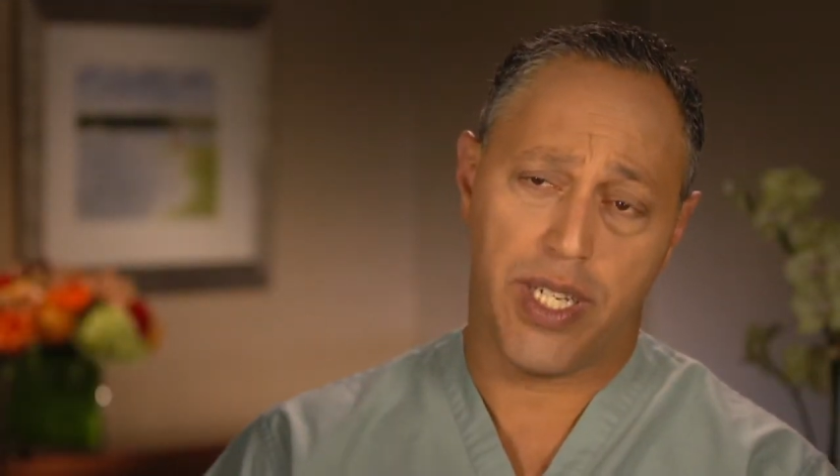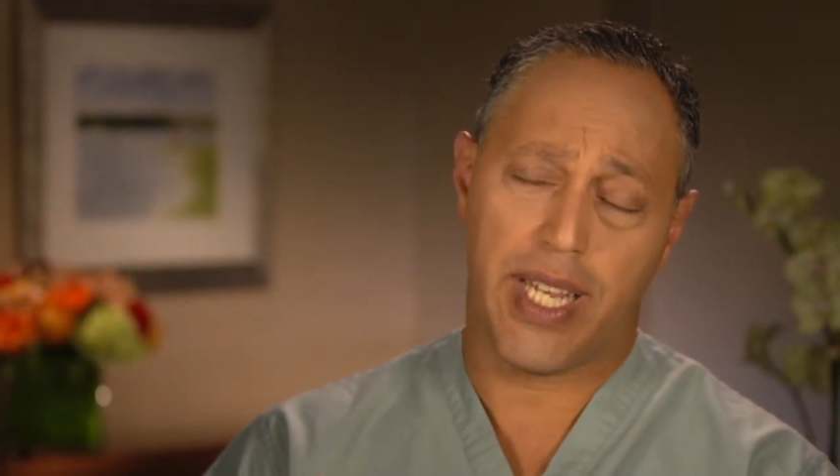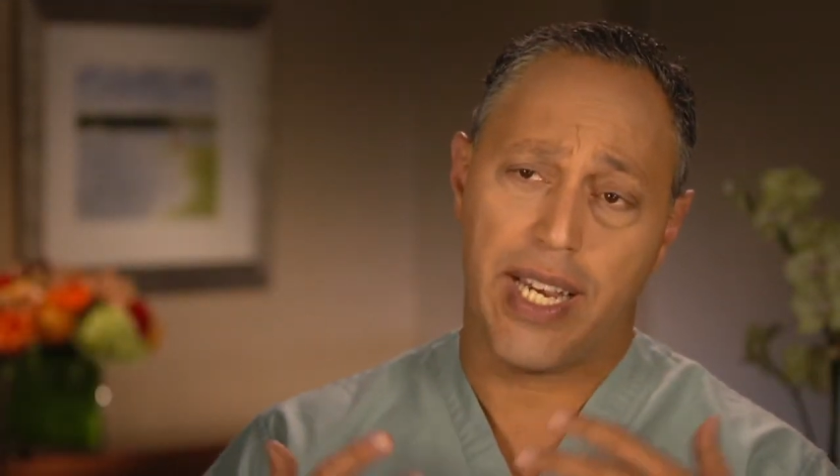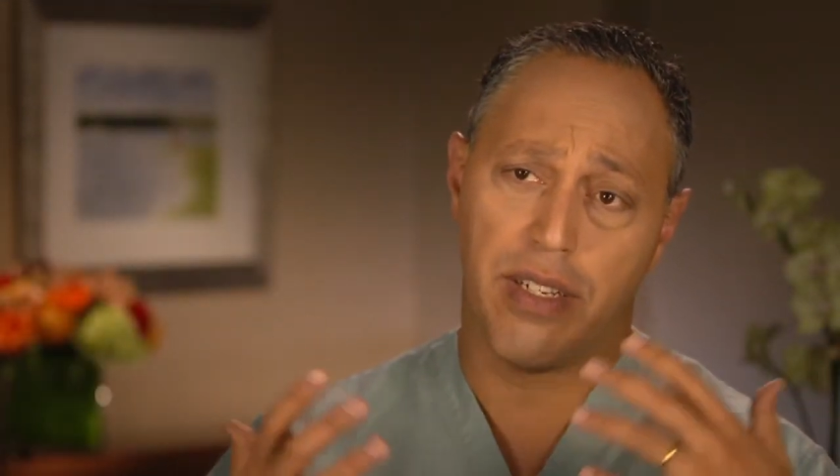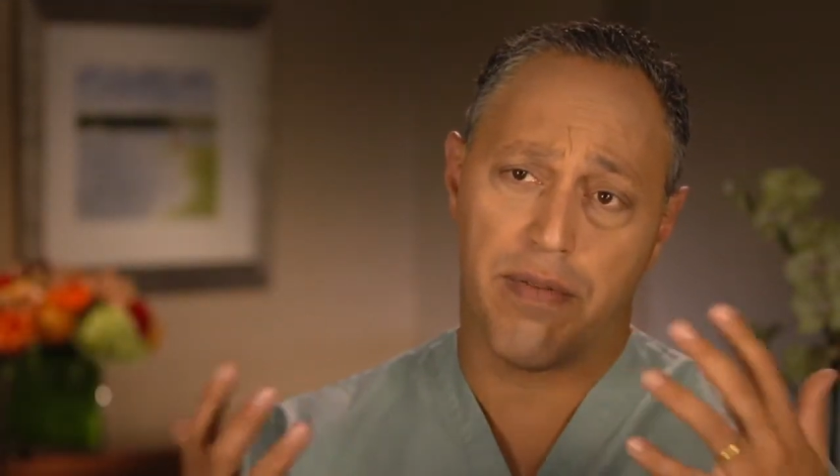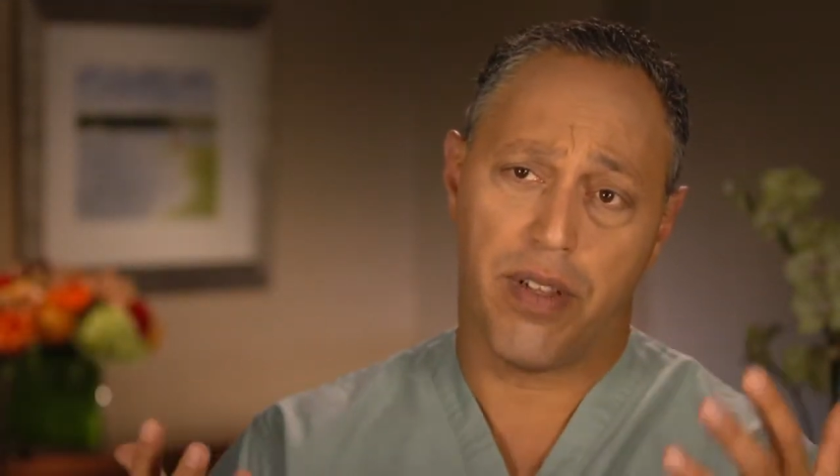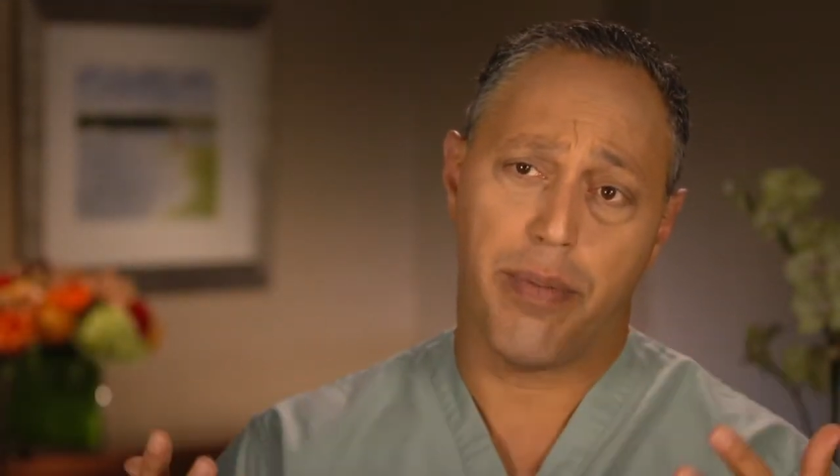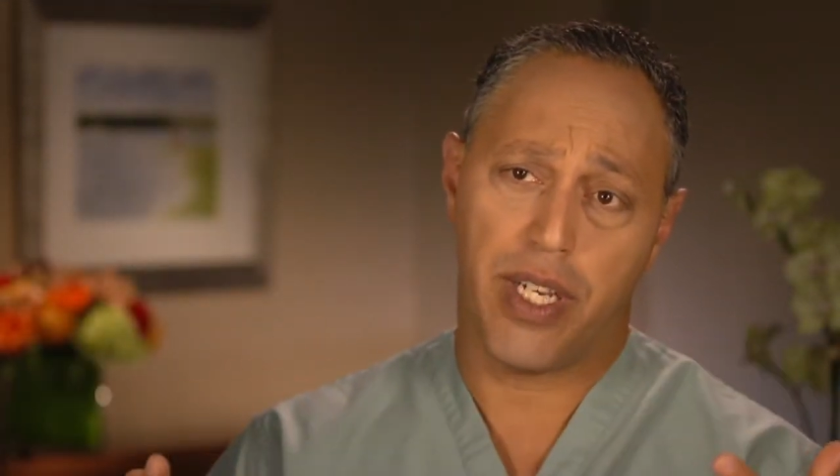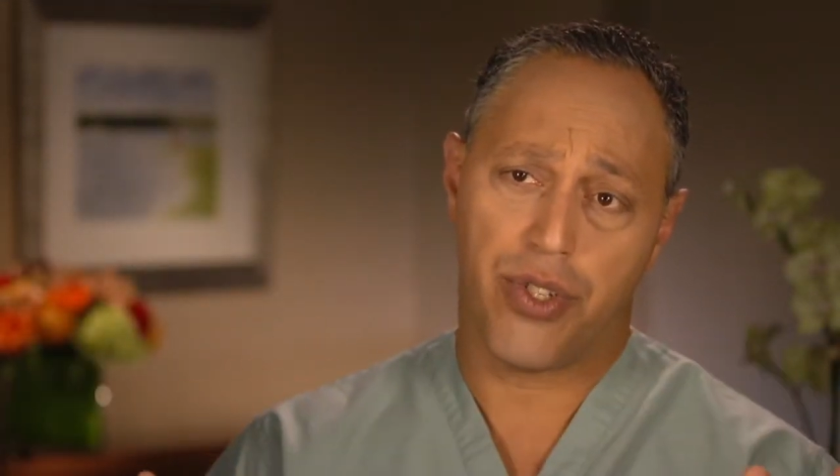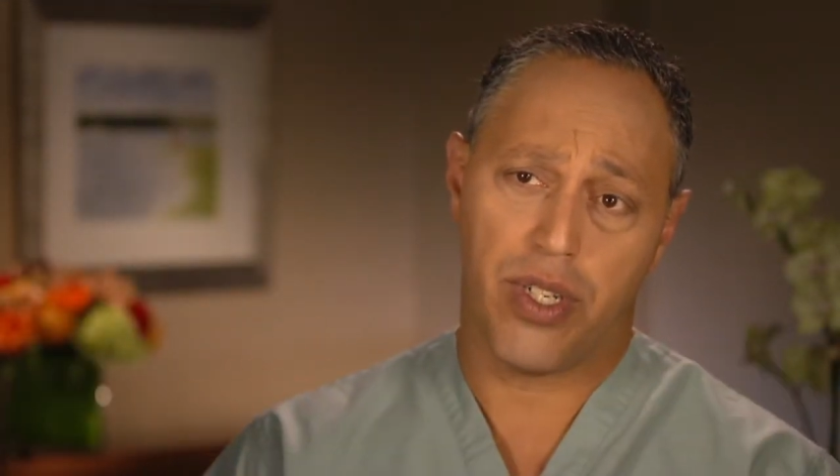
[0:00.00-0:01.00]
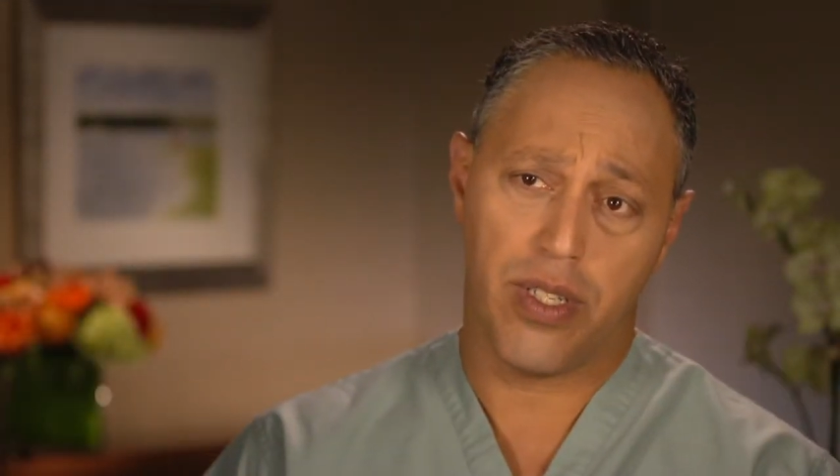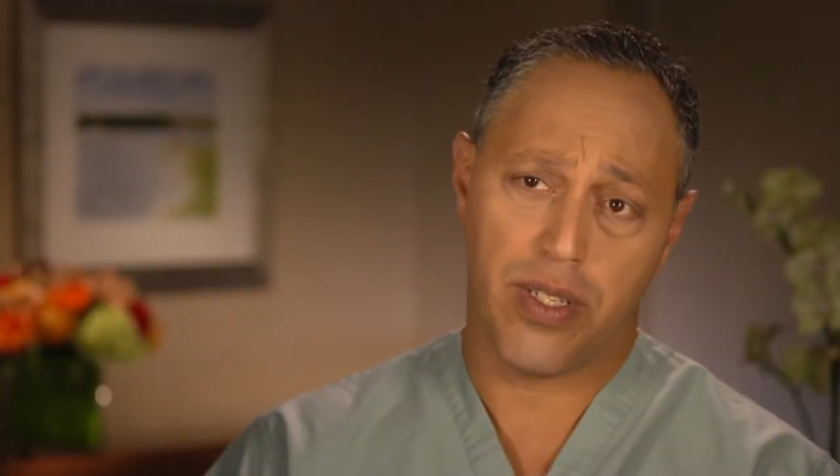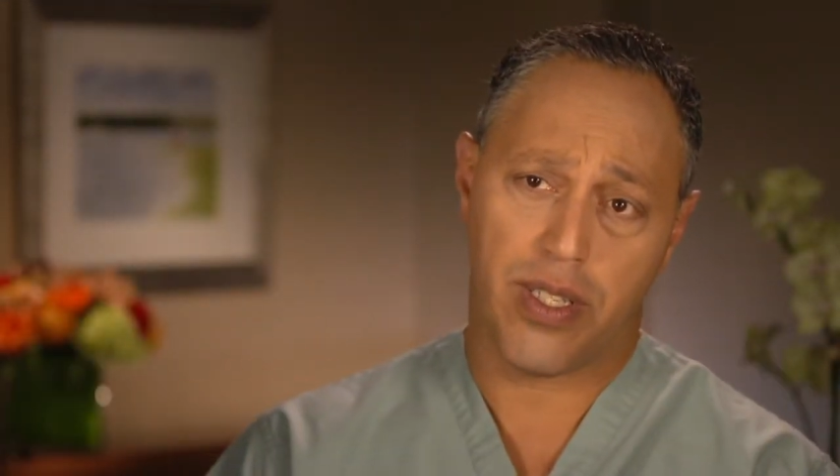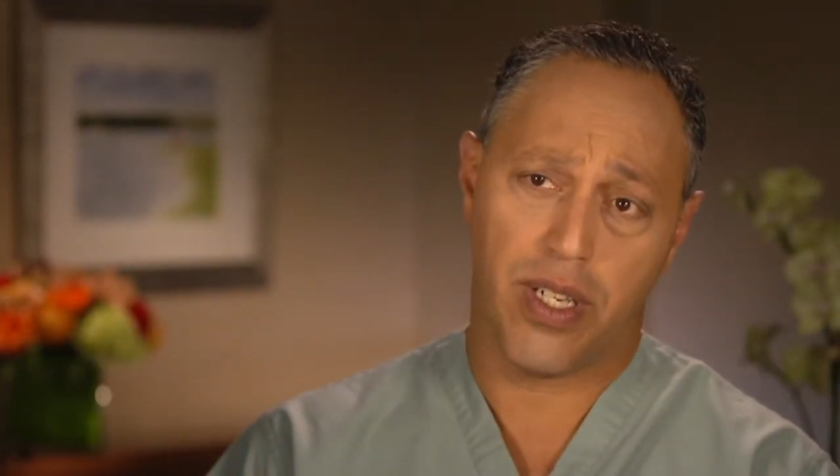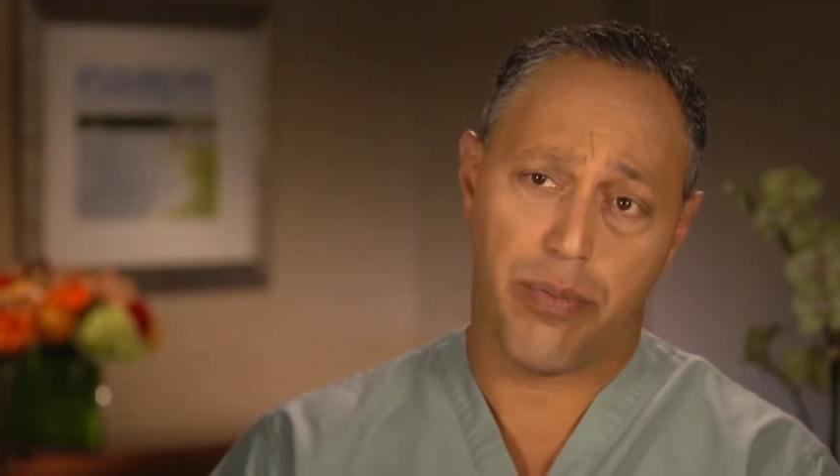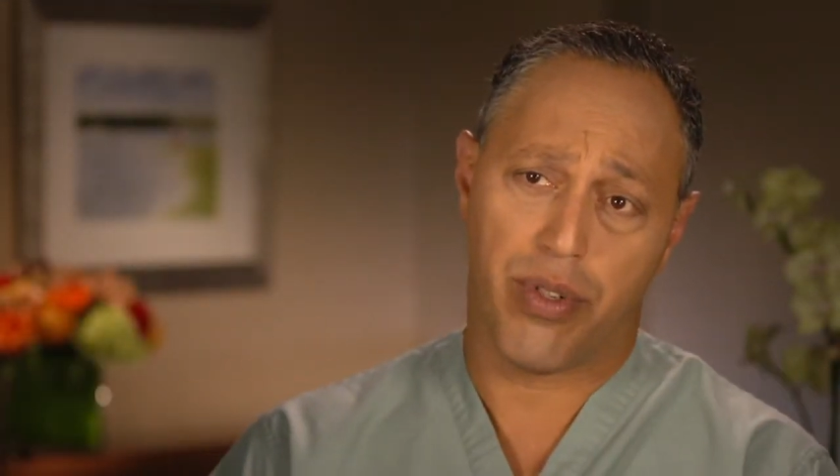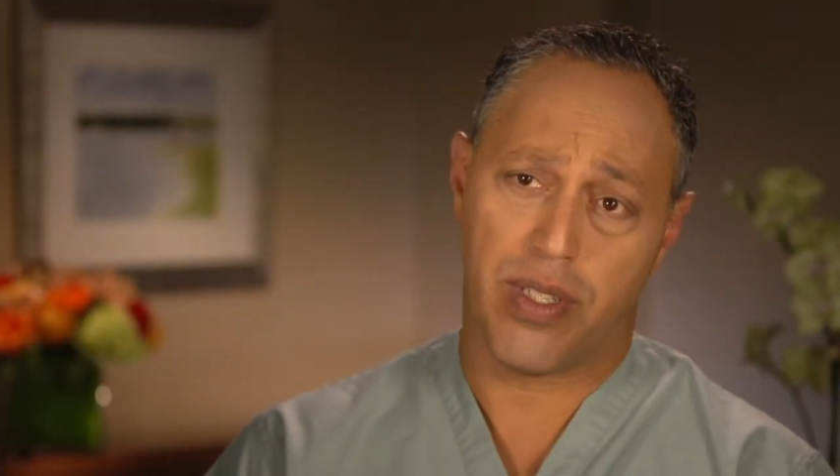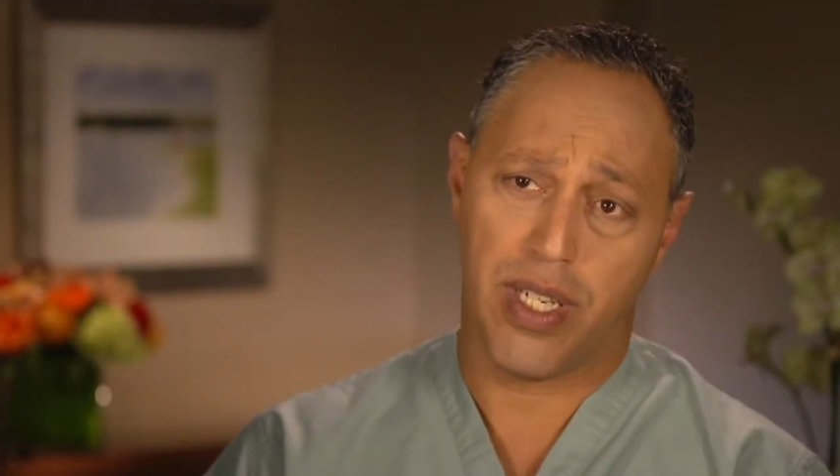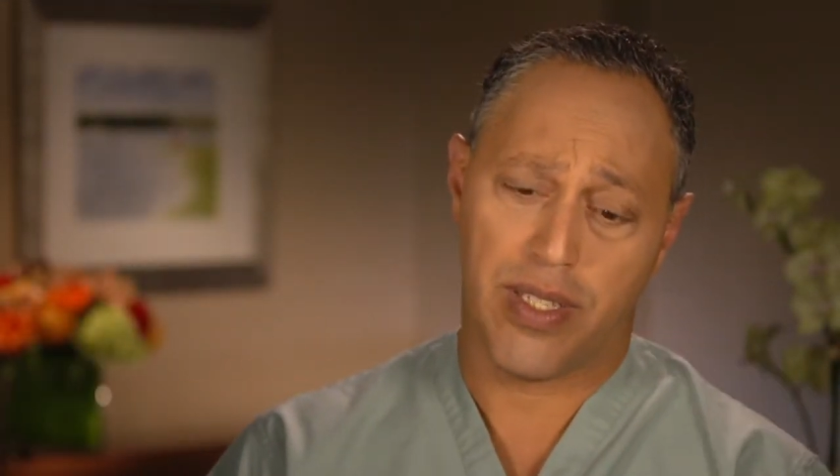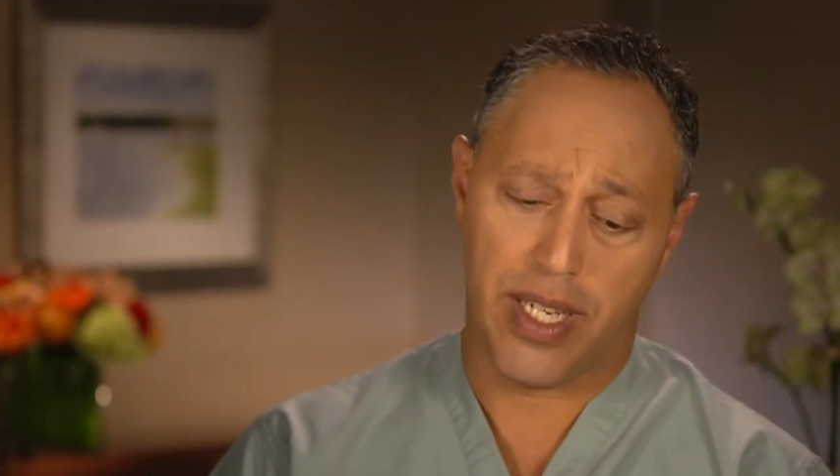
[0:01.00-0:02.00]
And that inflammation in the skin
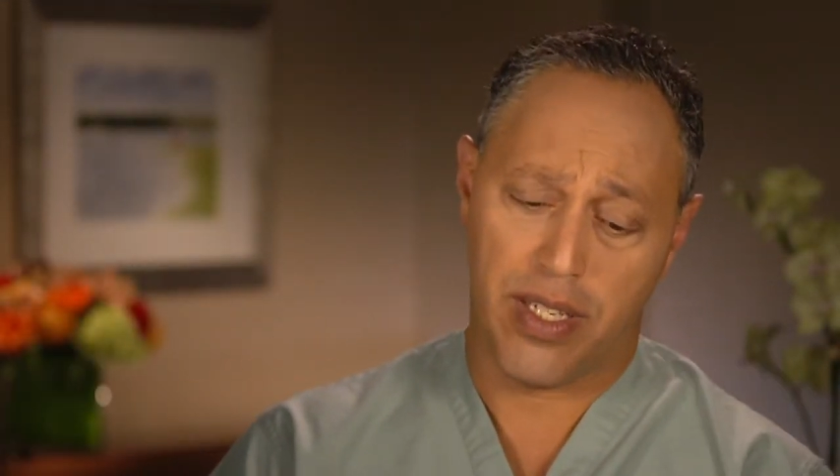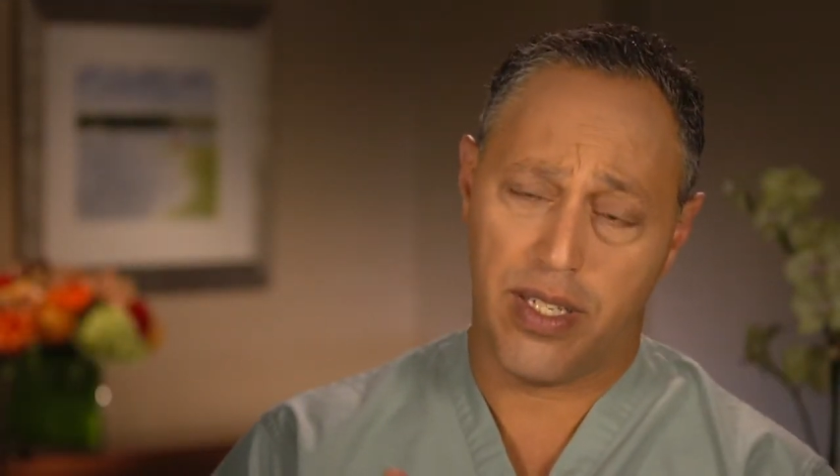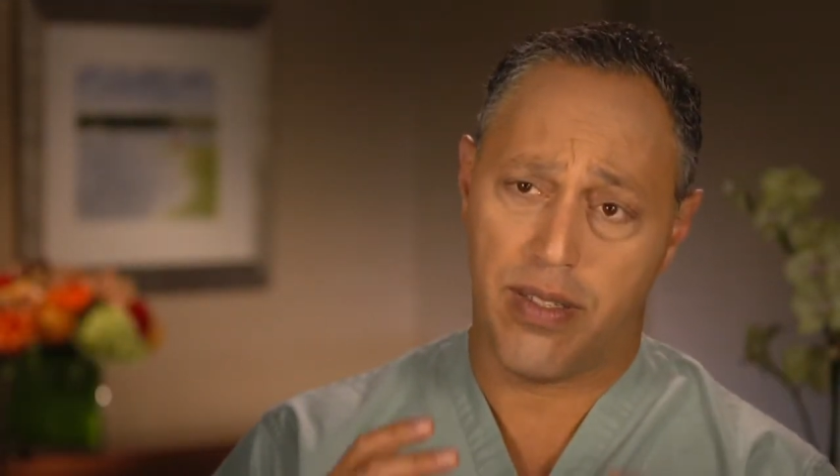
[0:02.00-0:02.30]
presents uh,